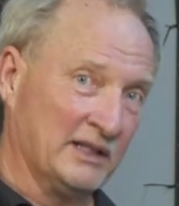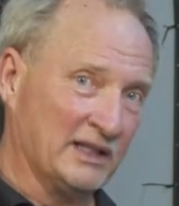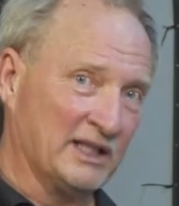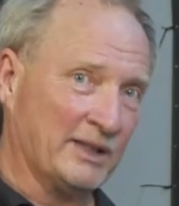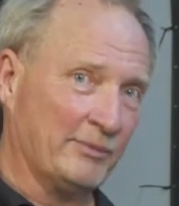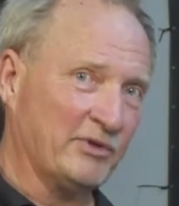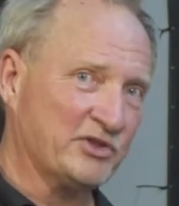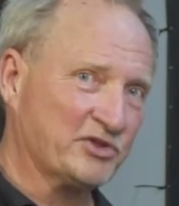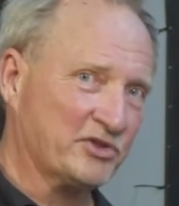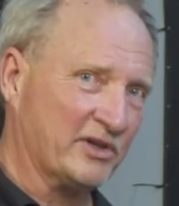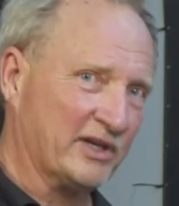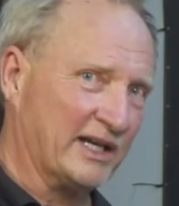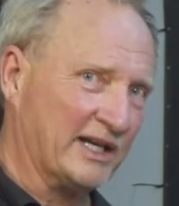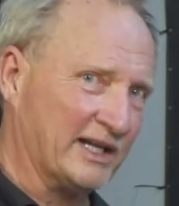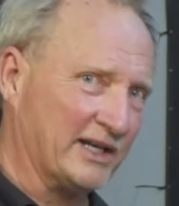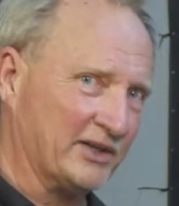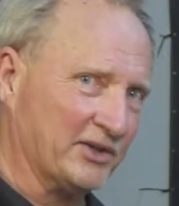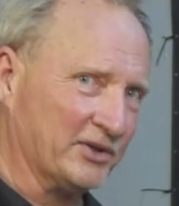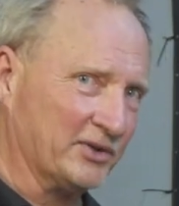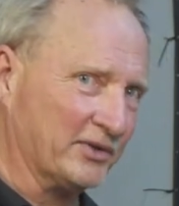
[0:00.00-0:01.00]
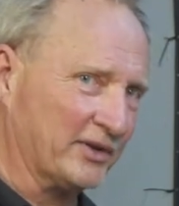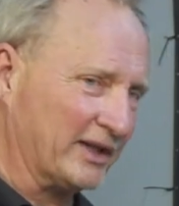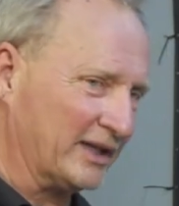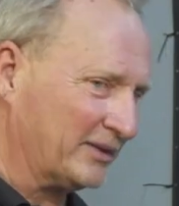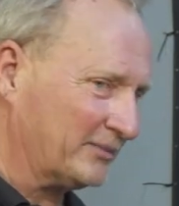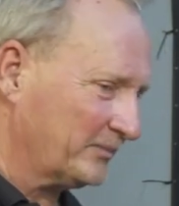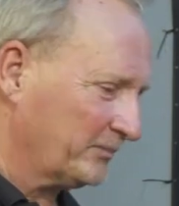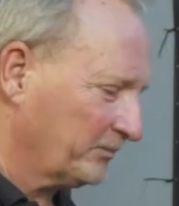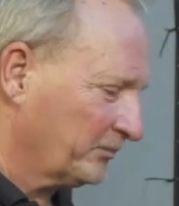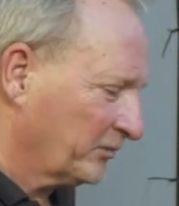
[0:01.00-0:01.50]
Let me show you how to do
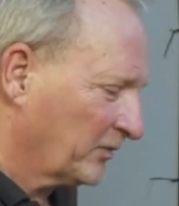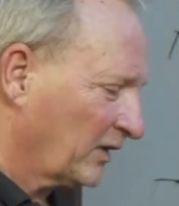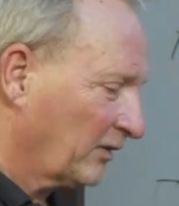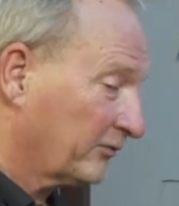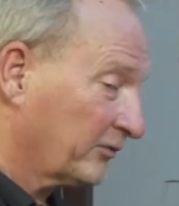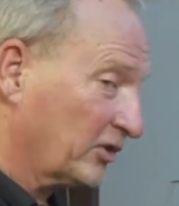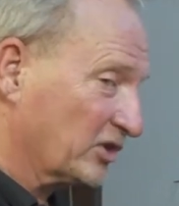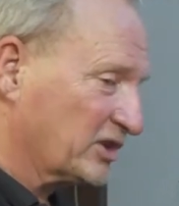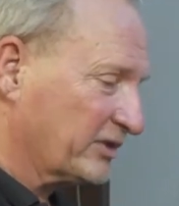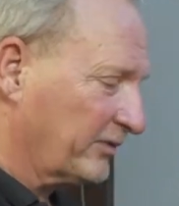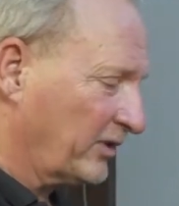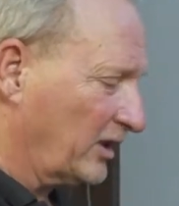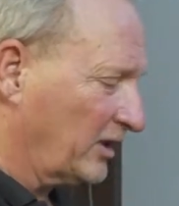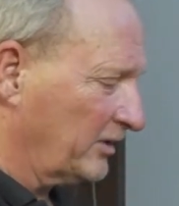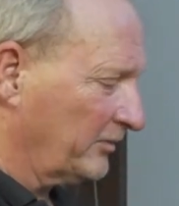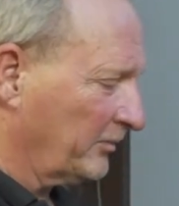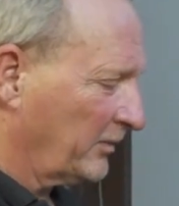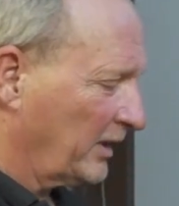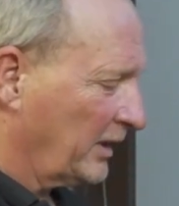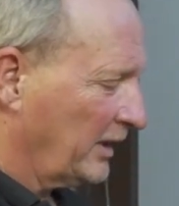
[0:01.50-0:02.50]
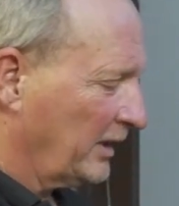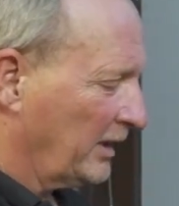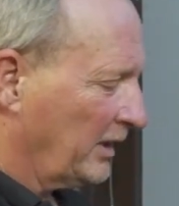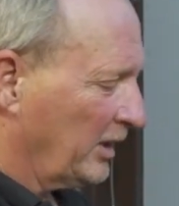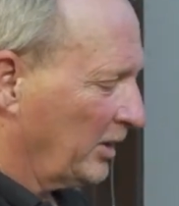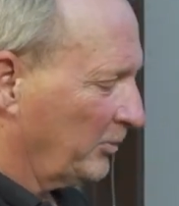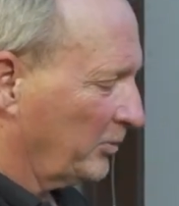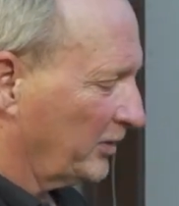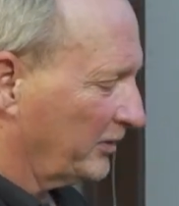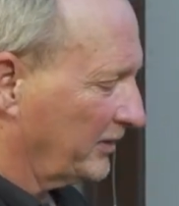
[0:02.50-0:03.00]
that. First of all,
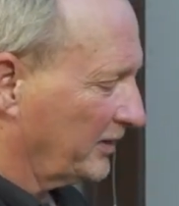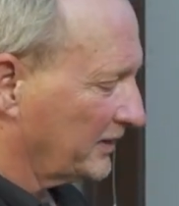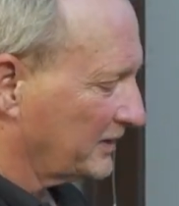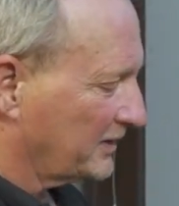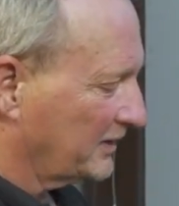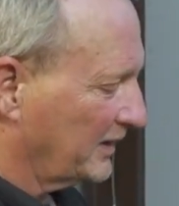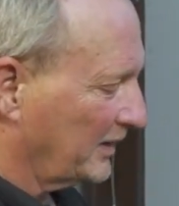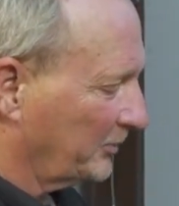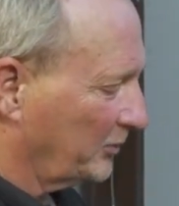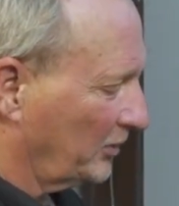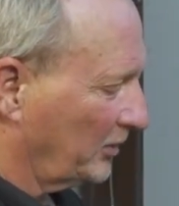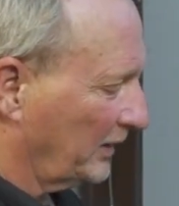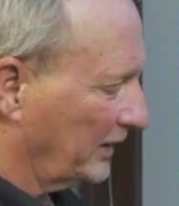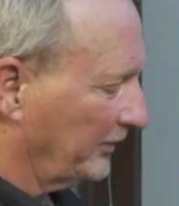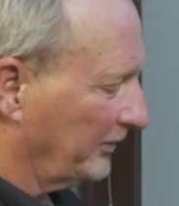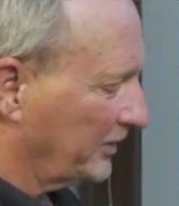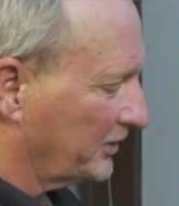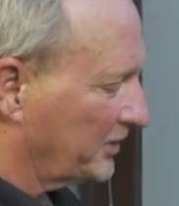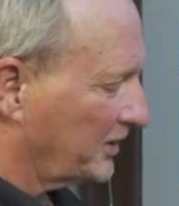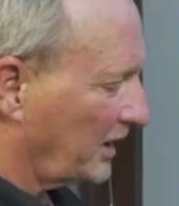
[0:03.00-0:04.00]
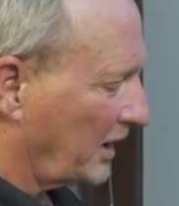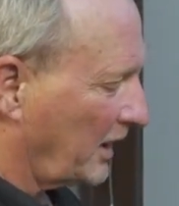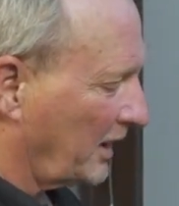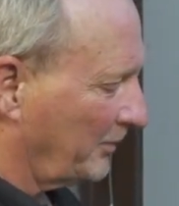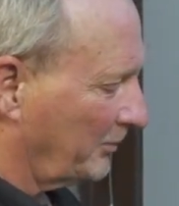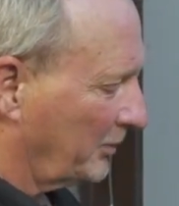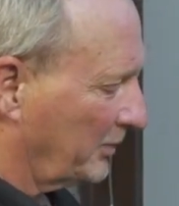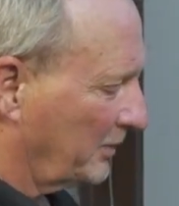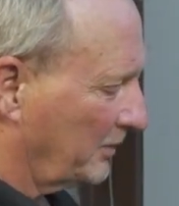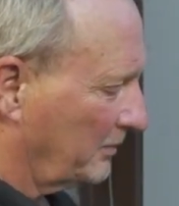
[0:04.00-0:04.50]
put this nipple in the top,